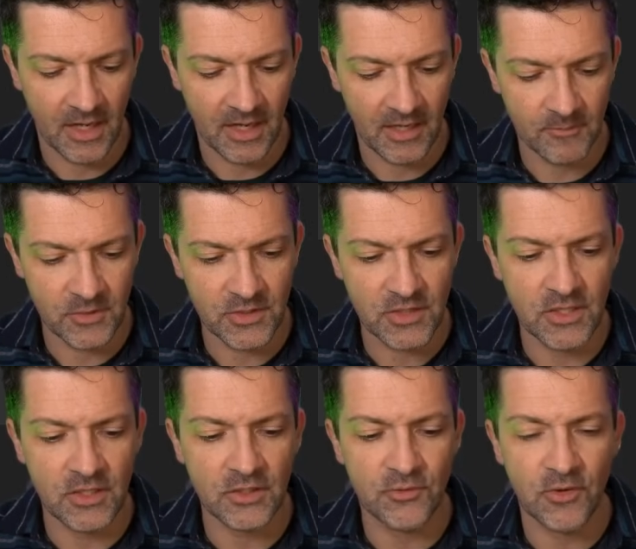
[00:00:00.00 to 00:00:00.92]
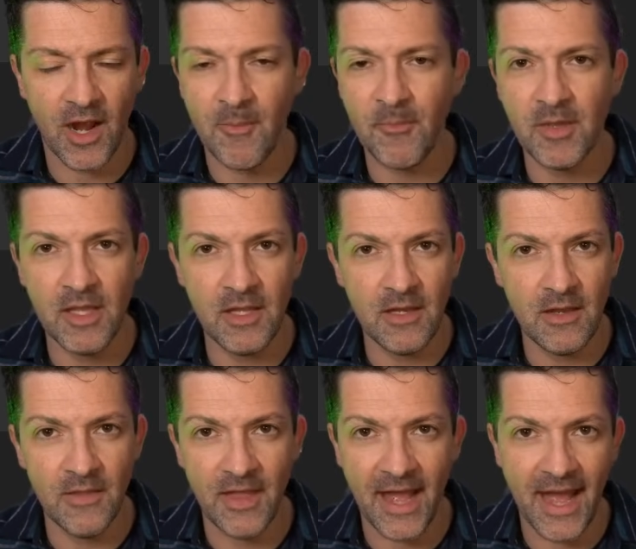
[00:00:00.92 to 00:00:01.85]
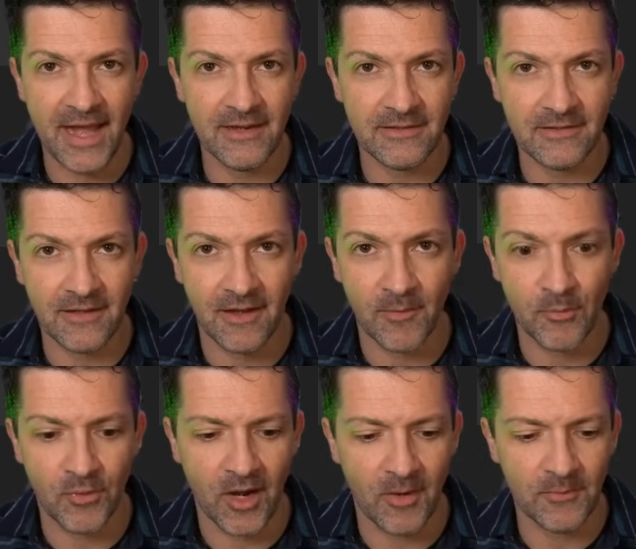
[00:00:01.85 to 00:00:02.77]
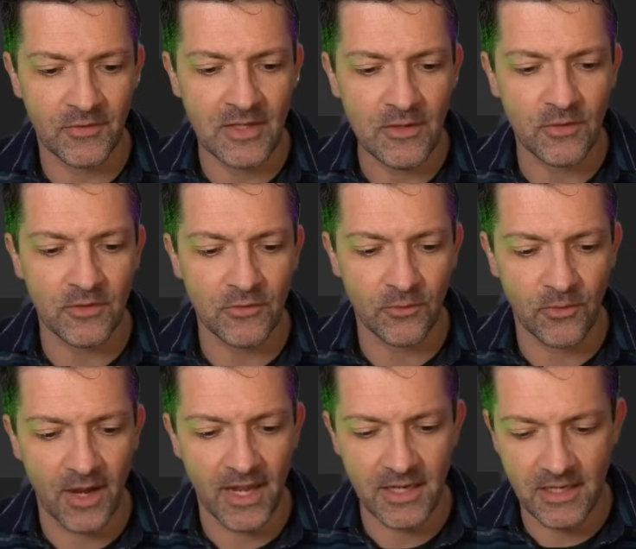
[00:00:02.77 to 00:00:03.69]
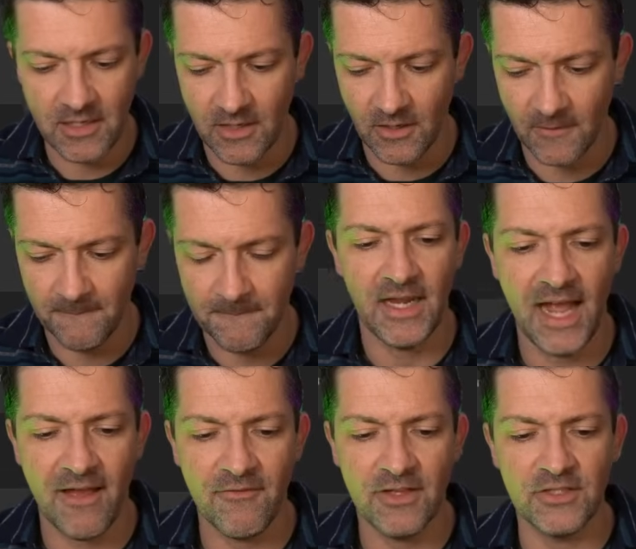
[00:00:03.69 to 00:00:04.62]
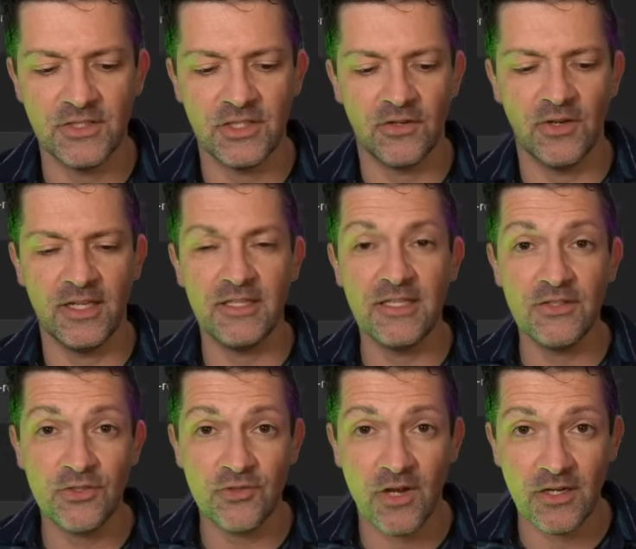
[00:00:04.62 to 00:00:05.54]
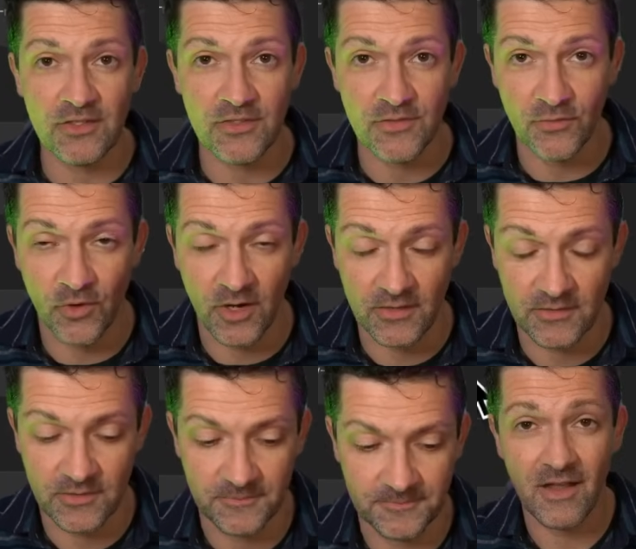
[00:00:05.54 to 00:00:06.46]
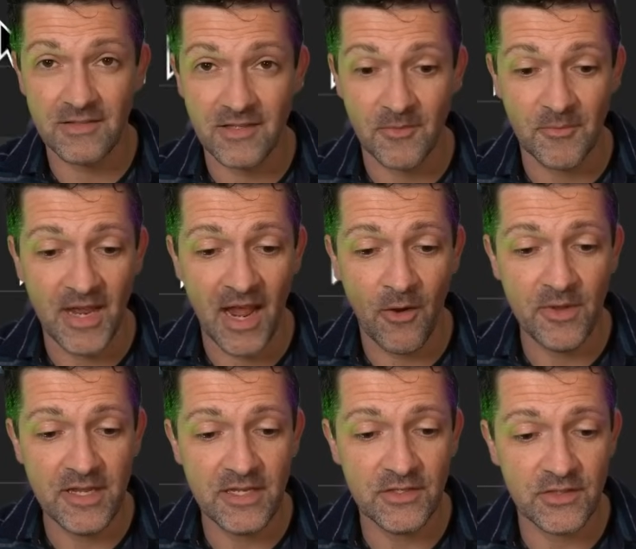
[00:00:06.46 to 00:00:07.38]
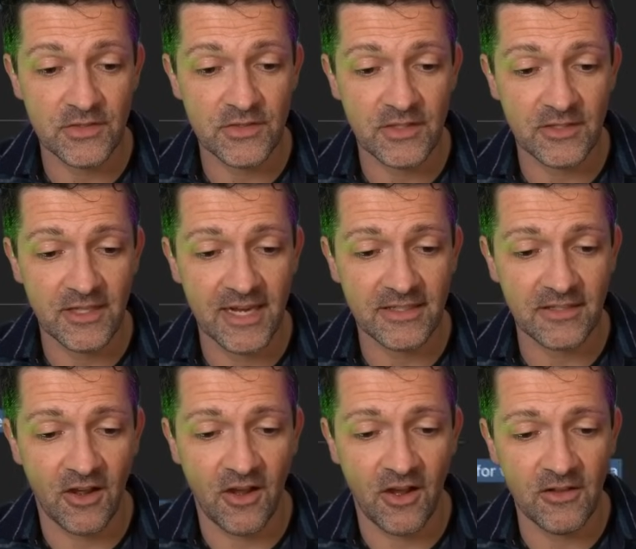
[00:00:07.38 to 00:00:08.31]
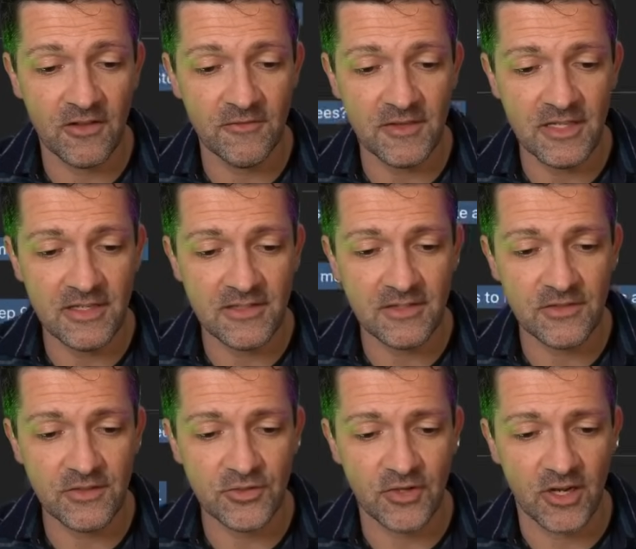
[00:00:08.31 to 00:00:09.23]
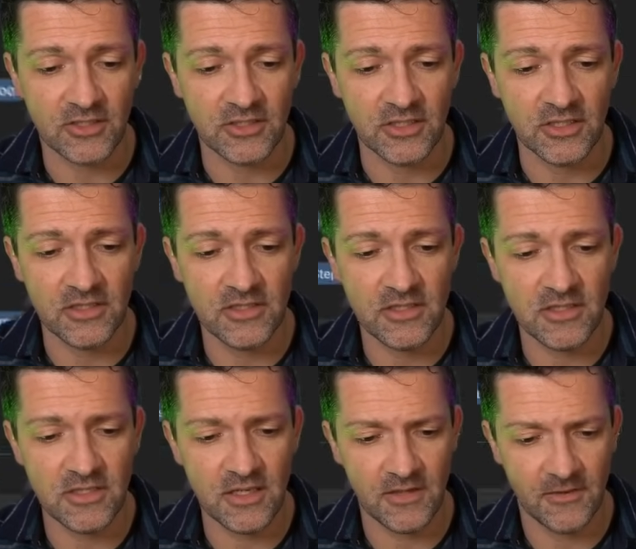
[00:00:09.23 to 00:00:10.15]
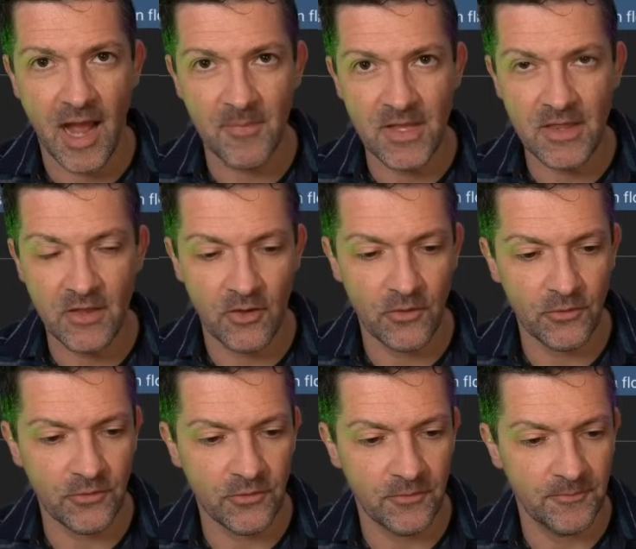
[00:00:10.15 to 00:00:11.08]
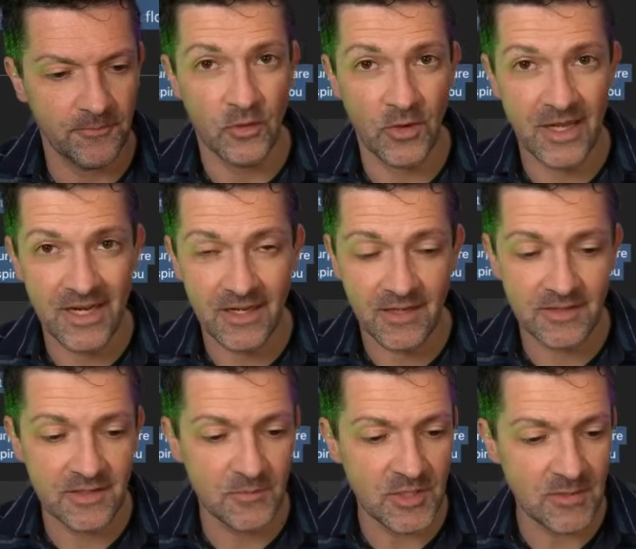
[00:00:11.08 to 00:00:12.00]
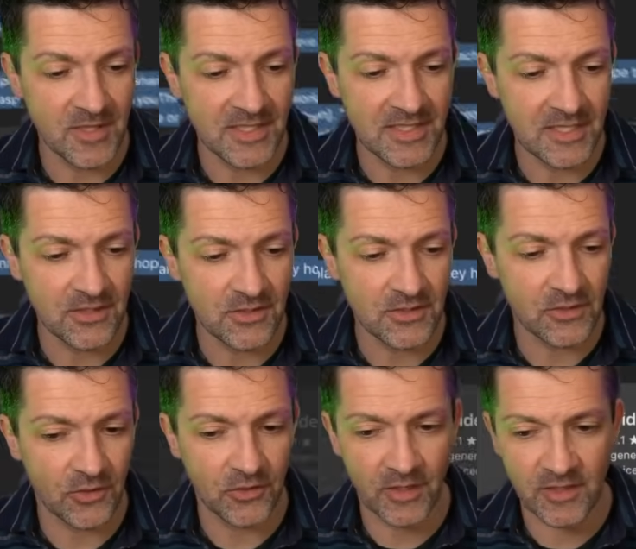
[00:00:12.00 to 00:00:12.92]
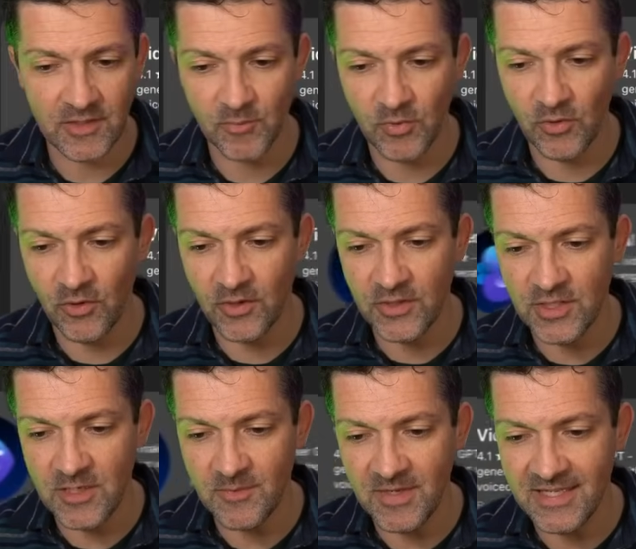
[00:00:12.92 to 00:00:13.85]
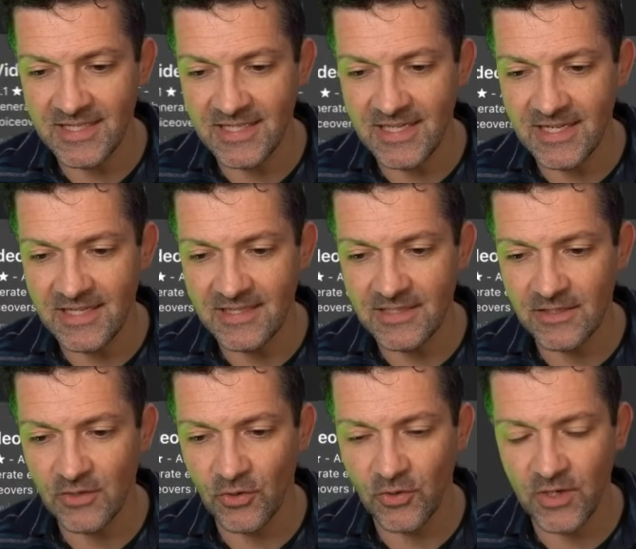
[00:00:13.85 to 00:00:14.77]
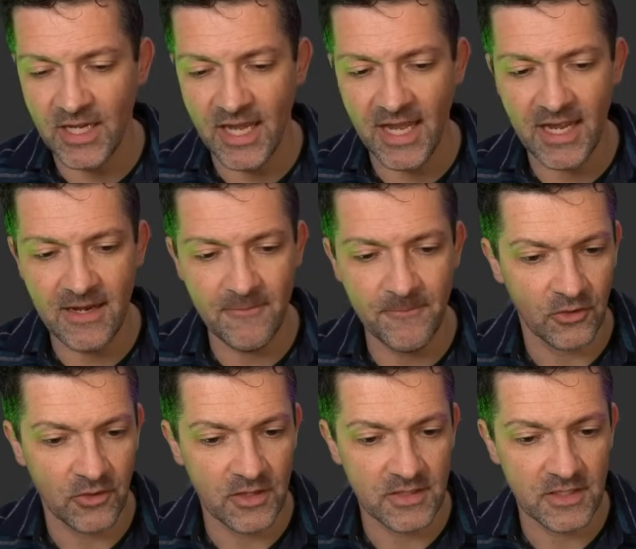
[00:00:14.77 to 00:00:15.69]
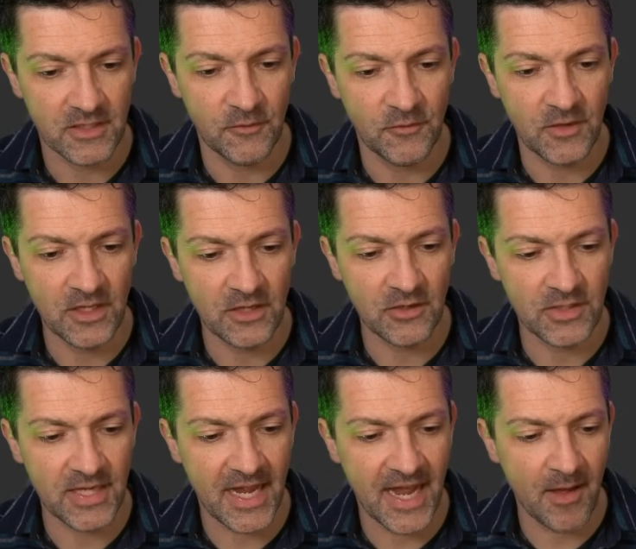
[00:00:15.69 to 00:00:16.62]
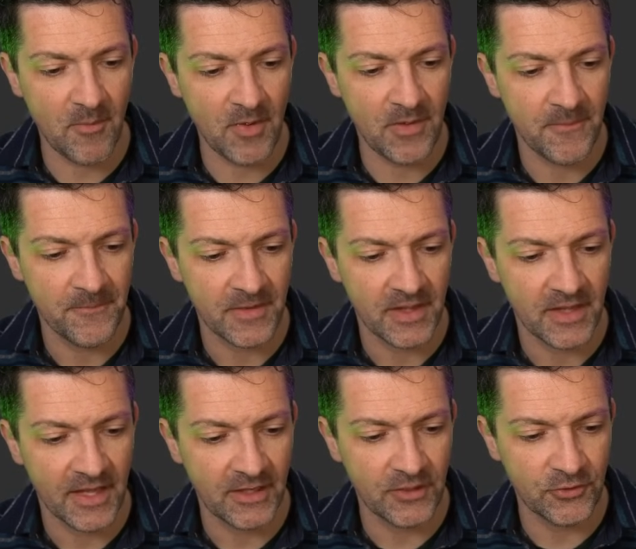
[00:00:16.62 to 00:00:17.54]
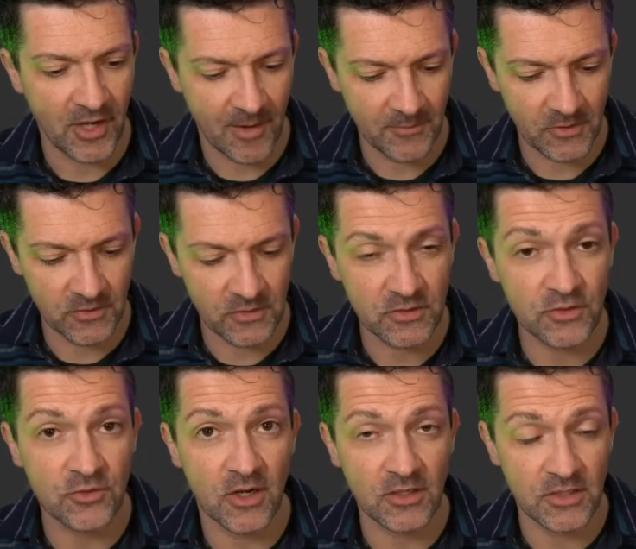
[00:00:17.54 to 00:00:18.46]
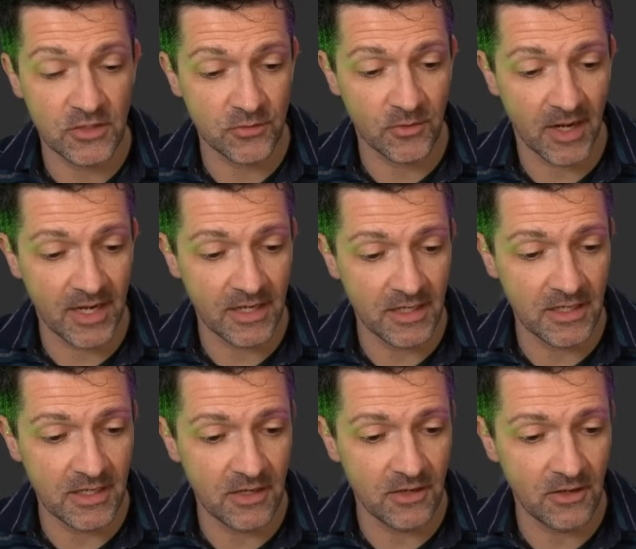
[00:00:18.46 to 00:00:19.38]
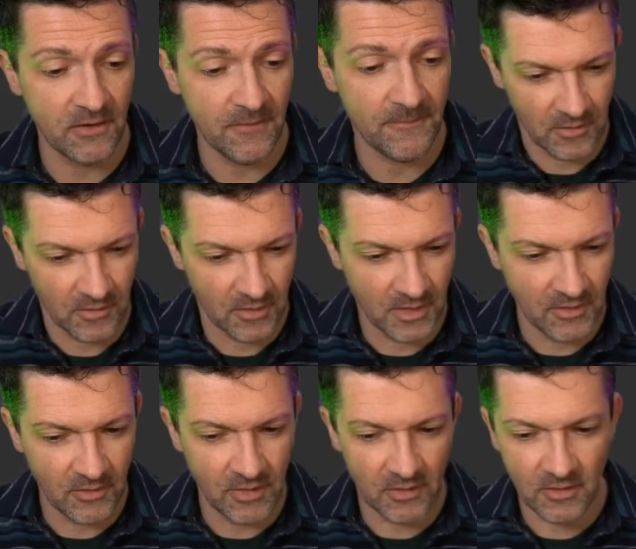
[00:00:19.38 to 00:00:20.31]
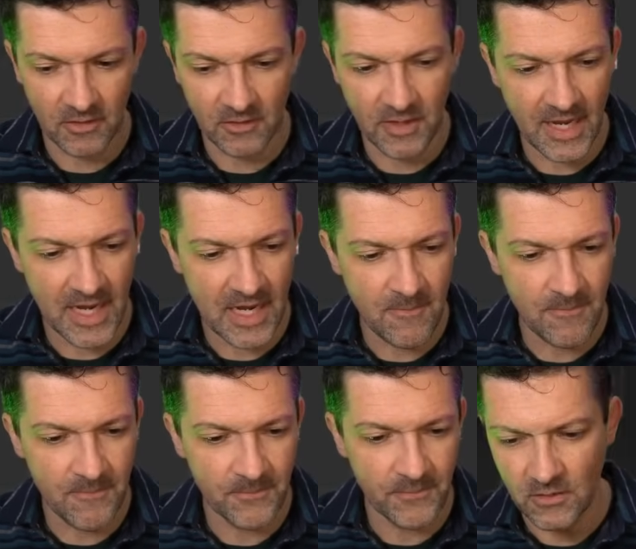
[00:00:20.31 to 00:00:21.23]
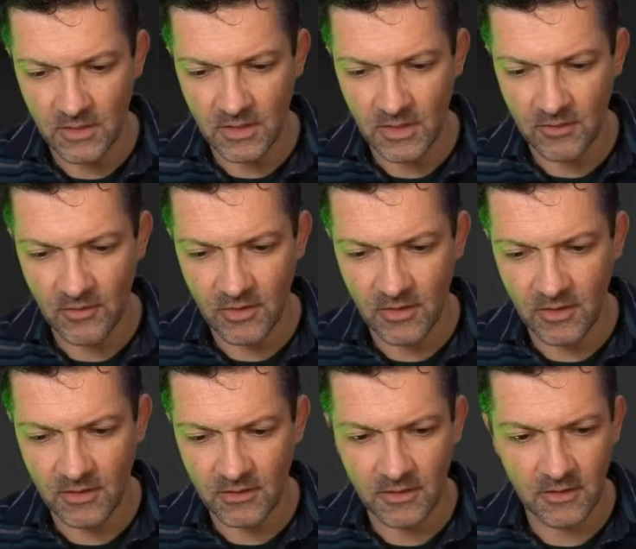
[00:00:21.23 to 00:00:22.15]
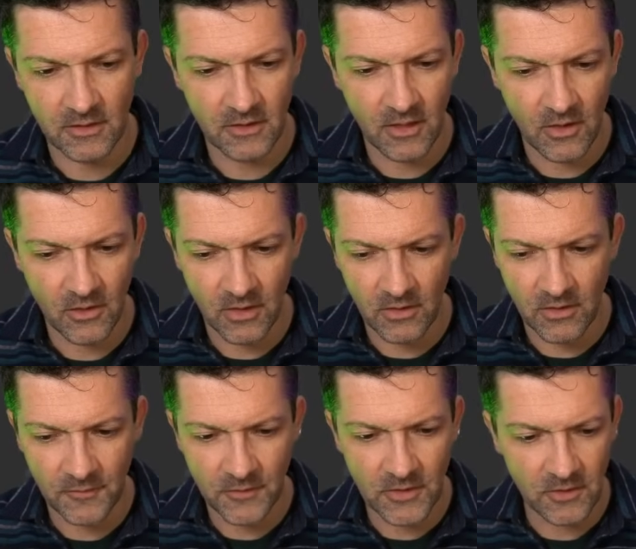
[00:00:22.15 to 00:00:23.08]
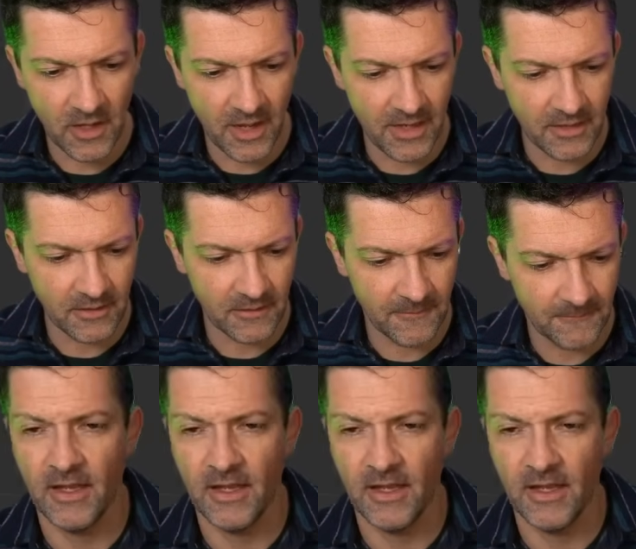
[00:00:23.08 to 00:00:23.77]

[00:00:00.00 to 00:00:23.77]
And I'm just gonna drop in that uh, prompt sequence right in here and have it generate the instructions for us. Awesome, now we can just select all of these instructions, copy those. To create a custom G P T, just go to Explore G P Ts, Create, go to this Configure tab, and drop those instructions right in here. Give it a little name. You can give it a little logo if you like,